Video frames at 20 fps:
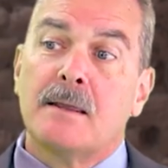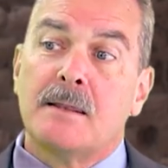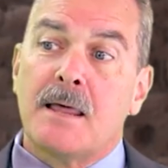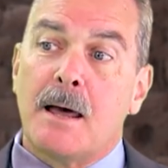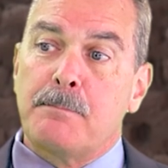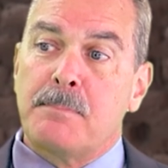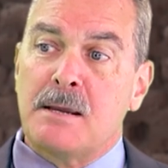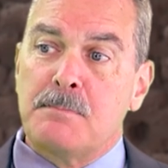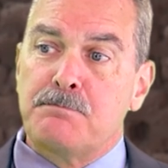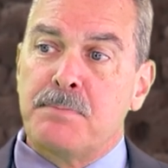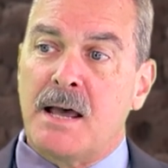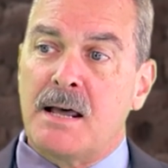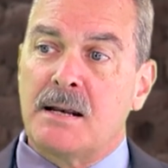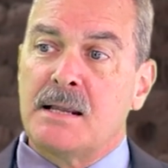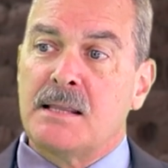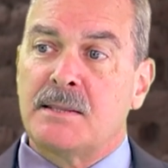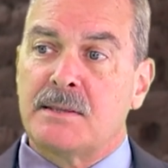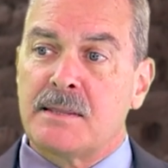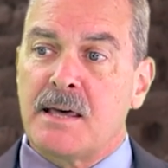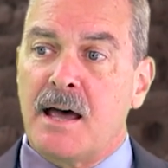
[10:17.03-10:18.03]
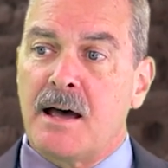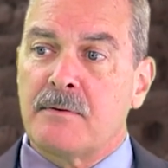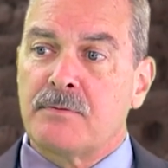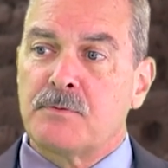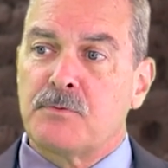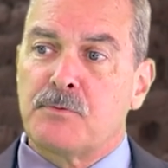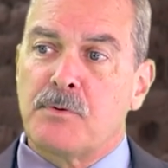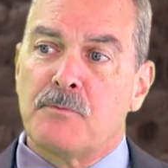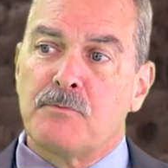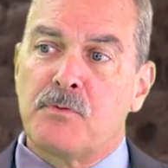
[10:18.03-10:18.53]
That made petty theft
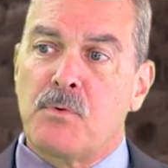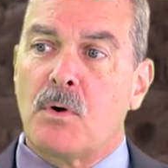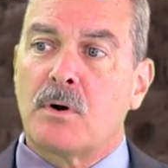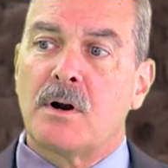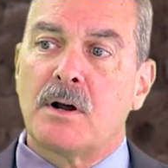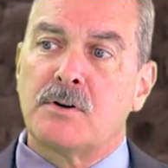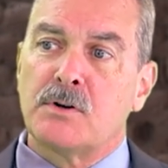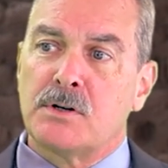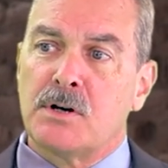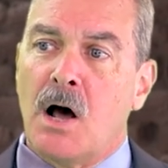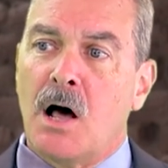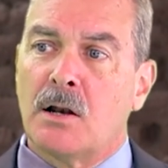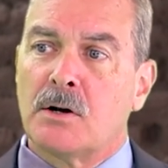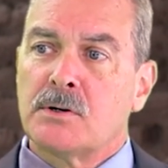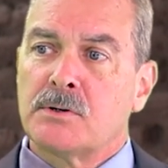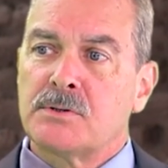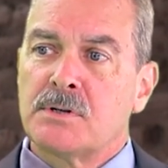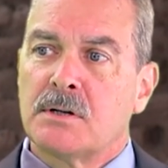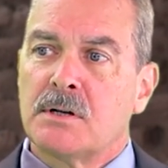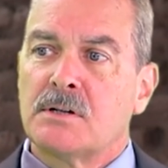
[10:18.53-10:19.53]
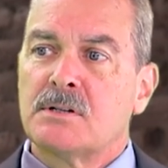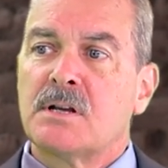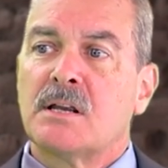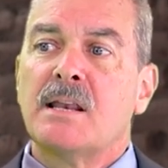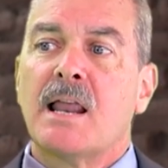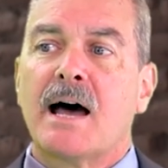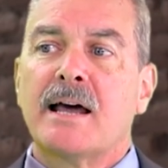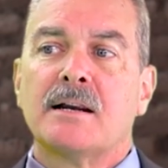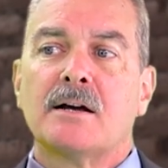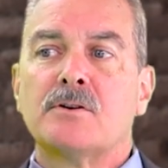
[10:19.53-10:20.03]
from $400 to
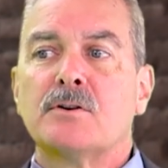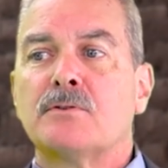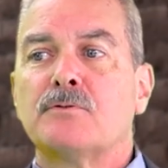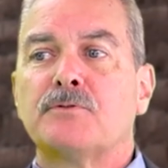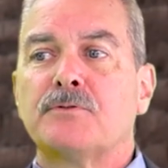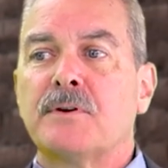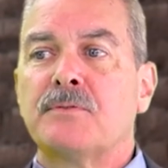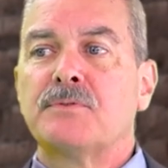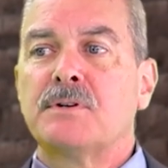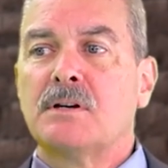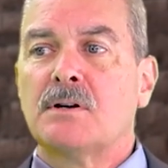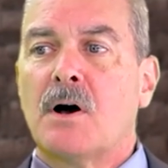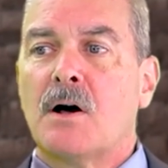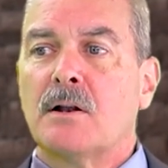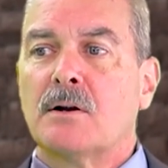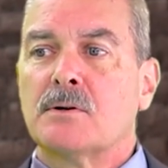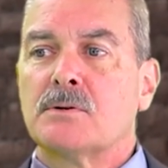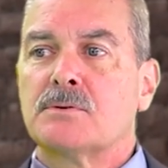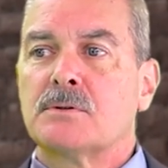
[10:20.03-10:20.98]
$950.